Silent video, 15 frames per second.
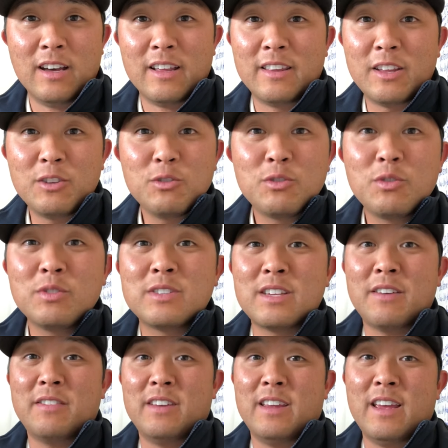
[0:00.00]
Then you shoot
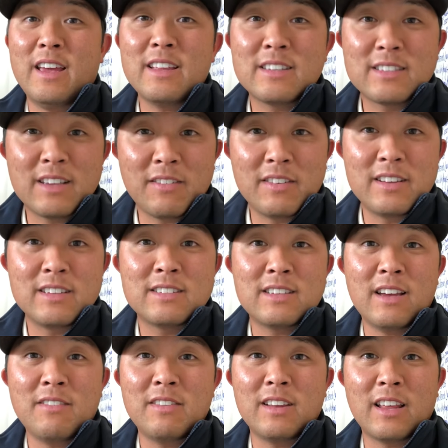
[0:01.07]
78,
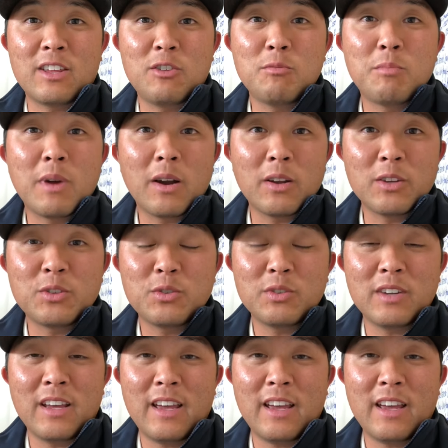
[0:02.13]
77, like you barely shoot in the